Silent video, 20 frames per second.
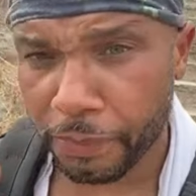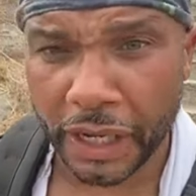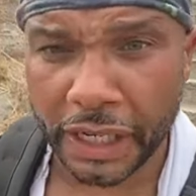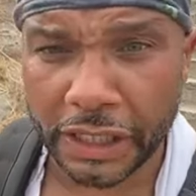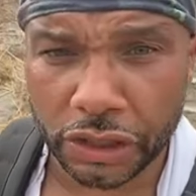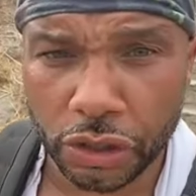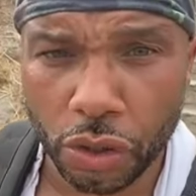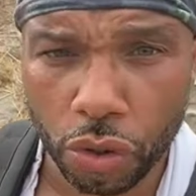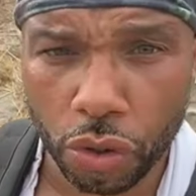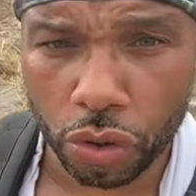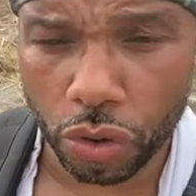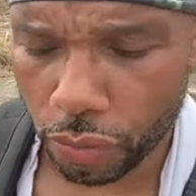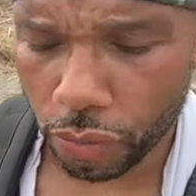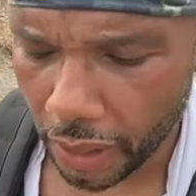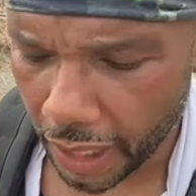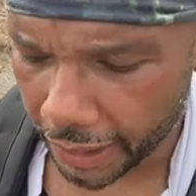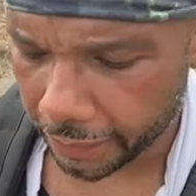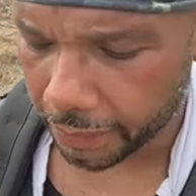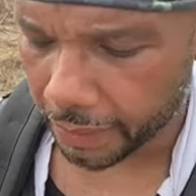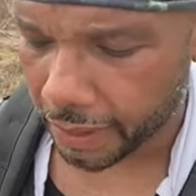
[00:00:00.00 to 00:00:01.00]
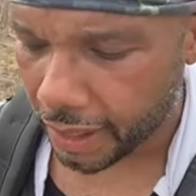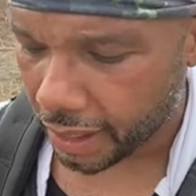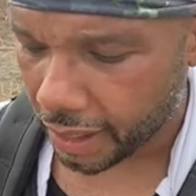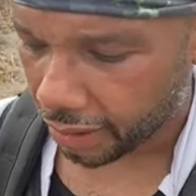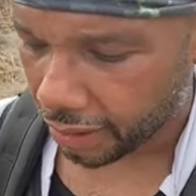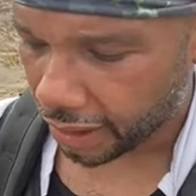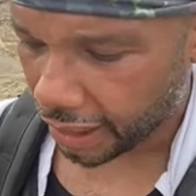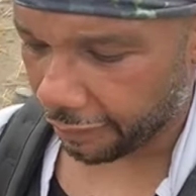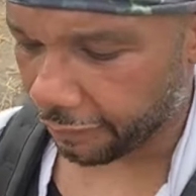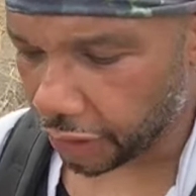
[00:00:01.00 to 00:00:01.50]
things going on, right?
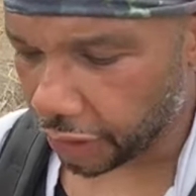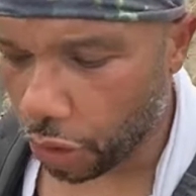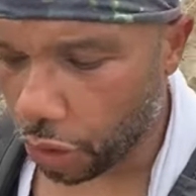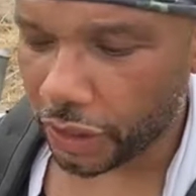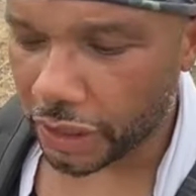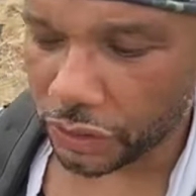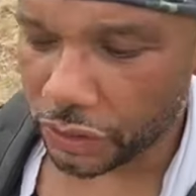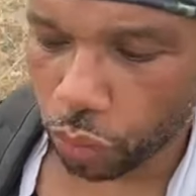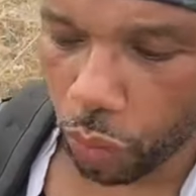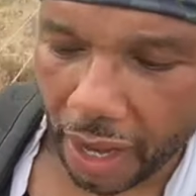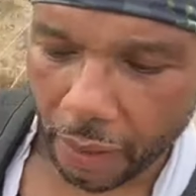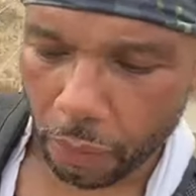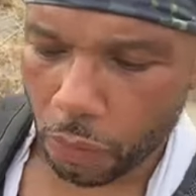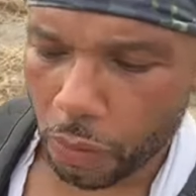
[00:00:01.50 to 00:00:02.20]
Even though this white